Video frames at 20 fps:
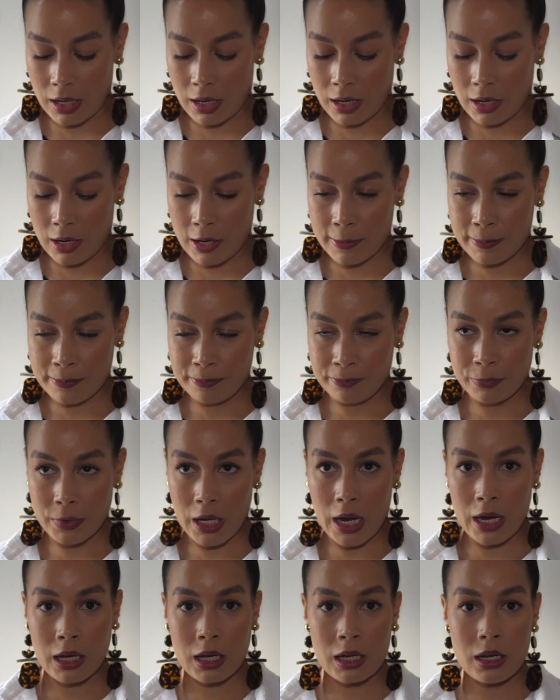and
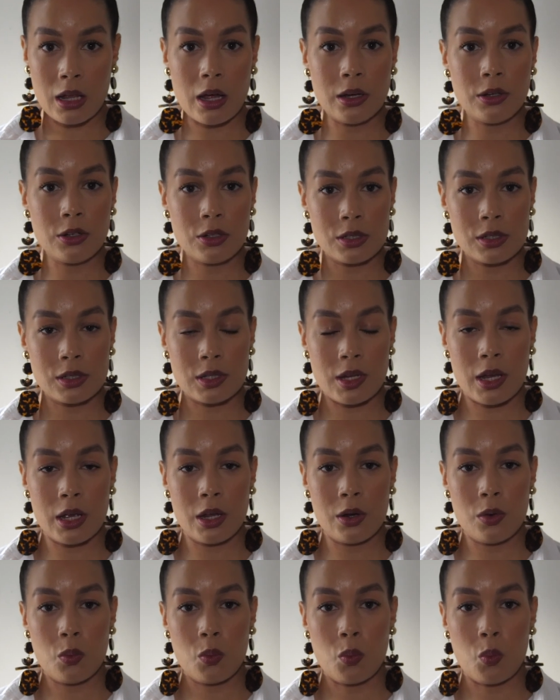I can
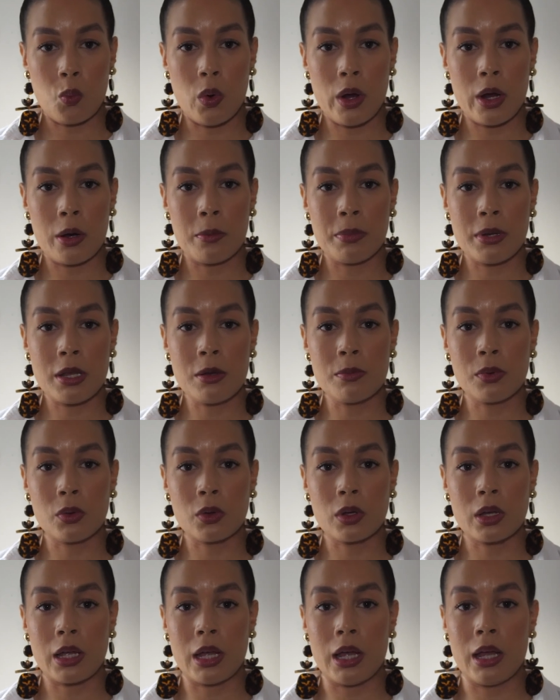understand where
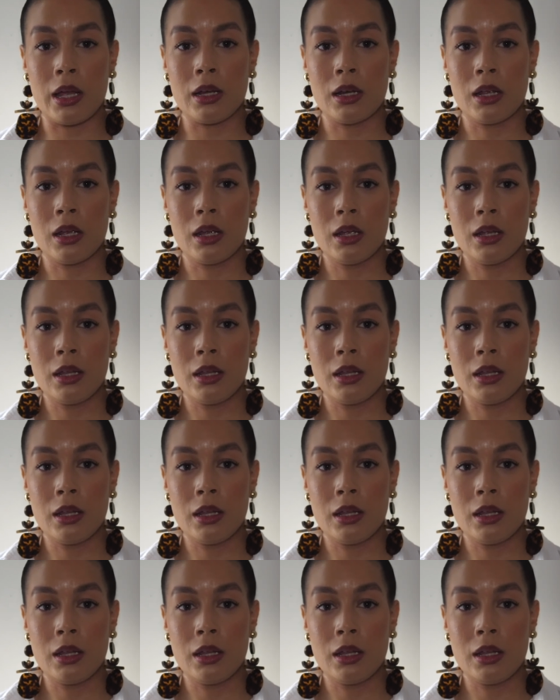people get